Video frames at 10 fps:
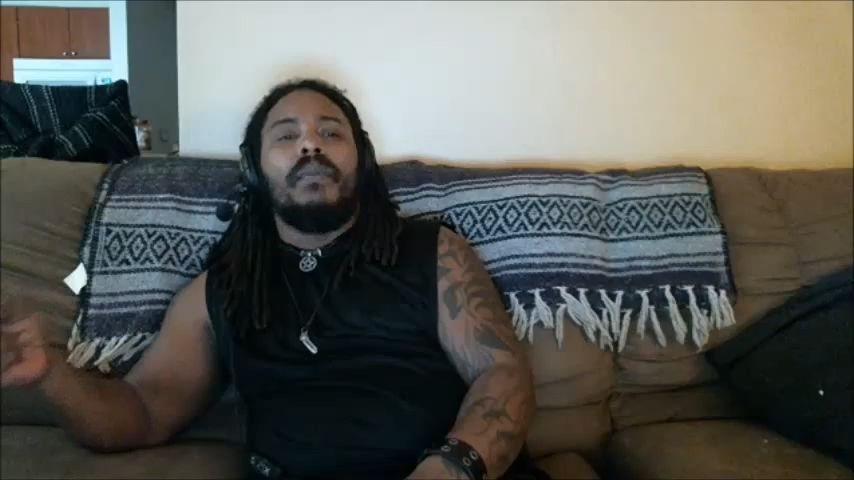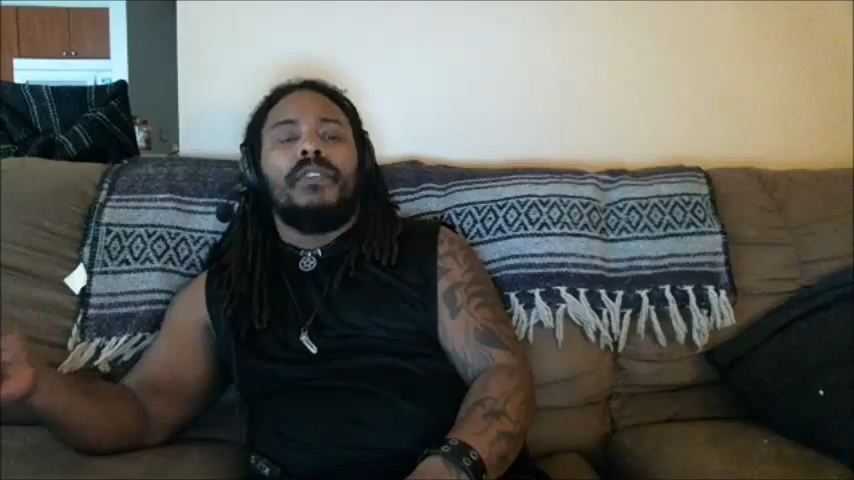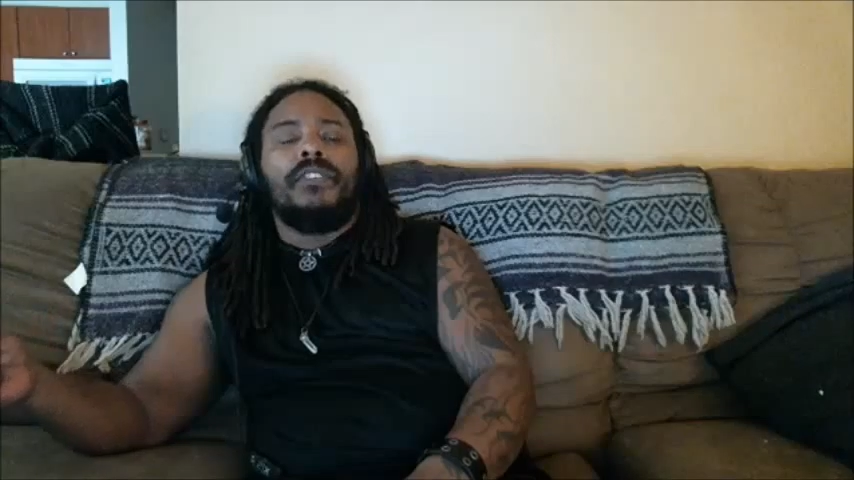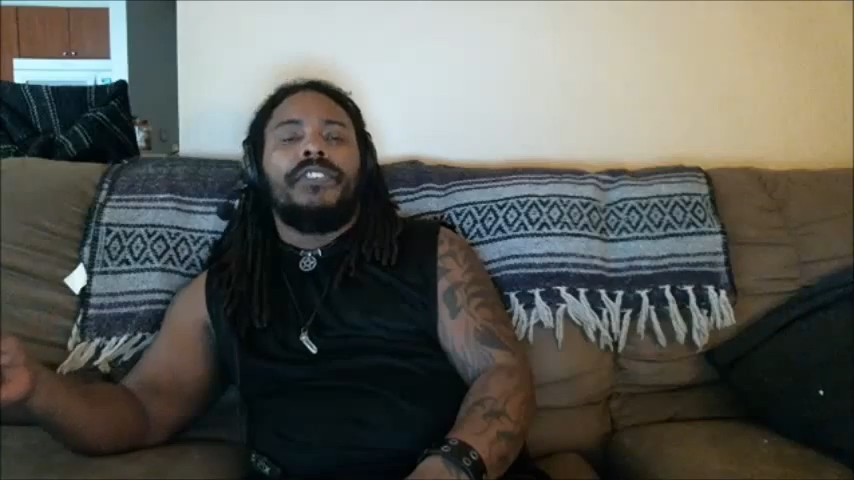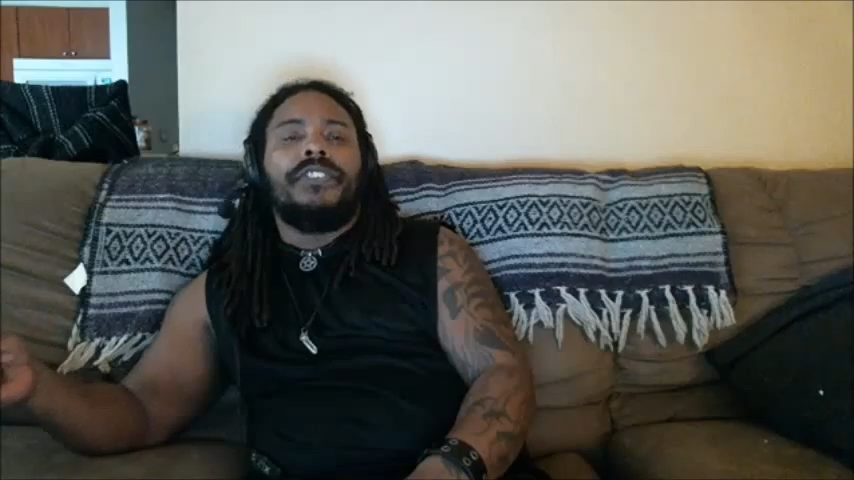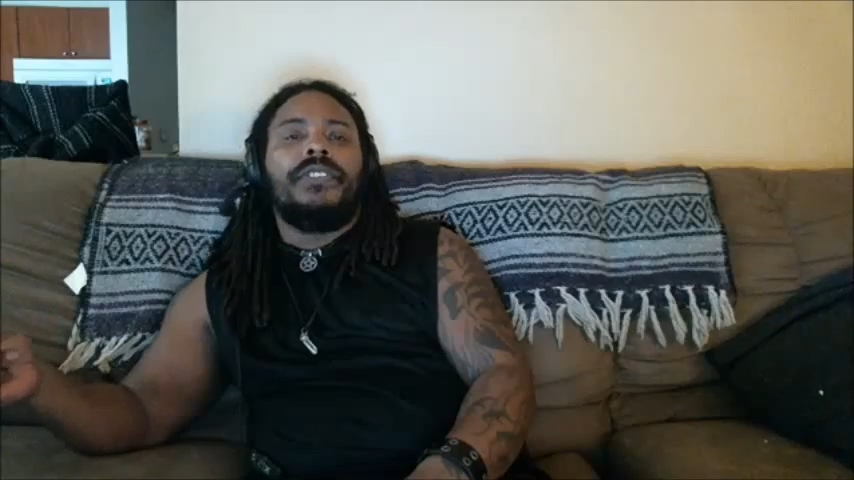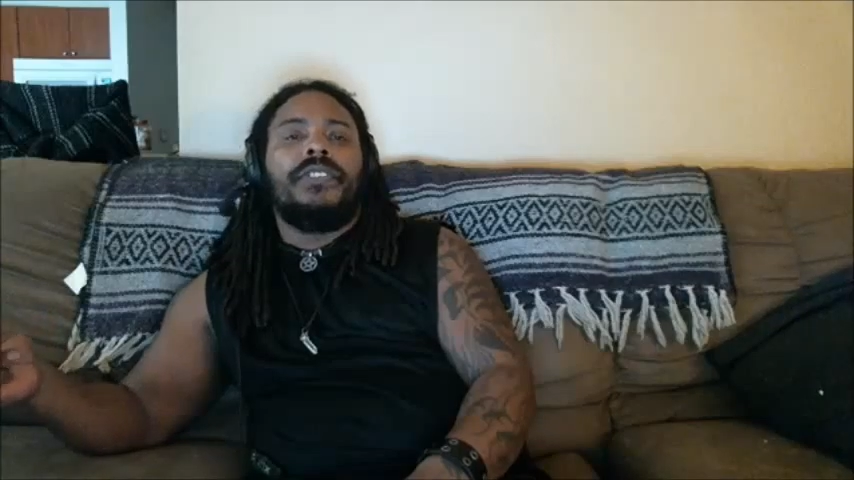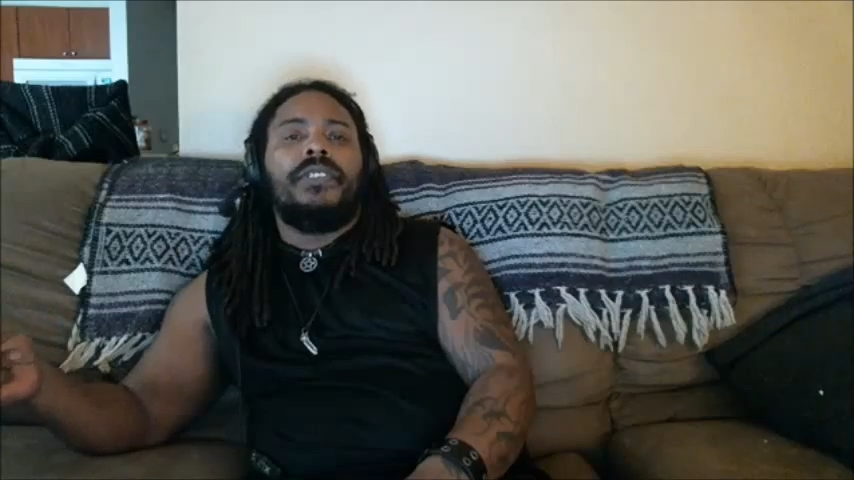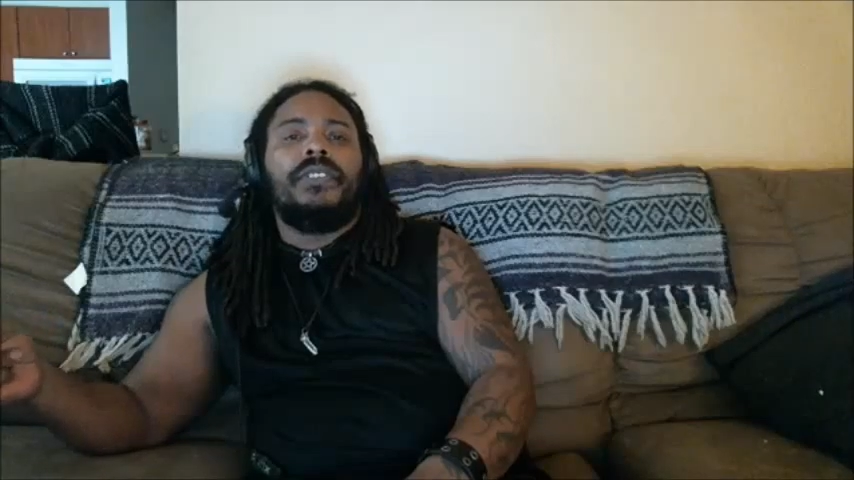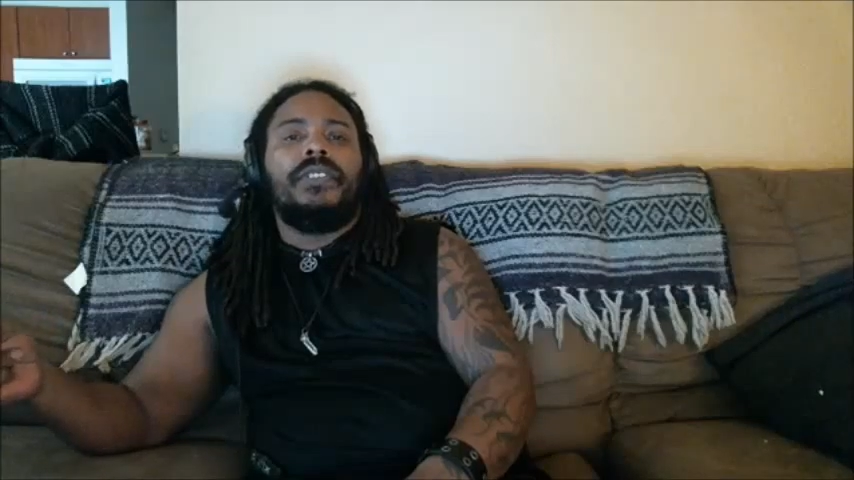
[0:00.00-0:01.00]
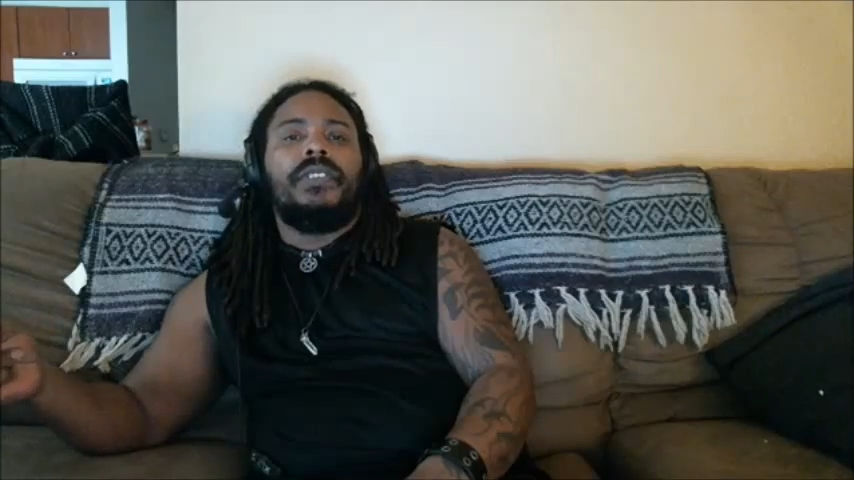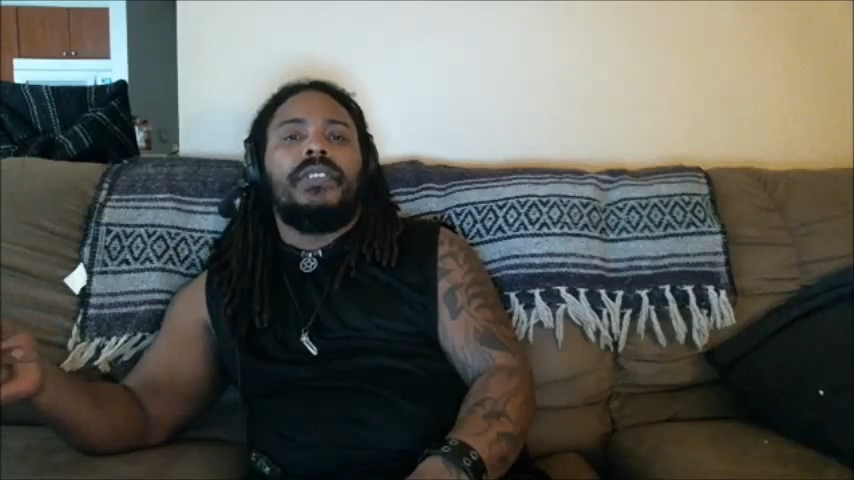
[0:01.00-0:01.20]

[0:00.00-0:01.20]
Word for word: animals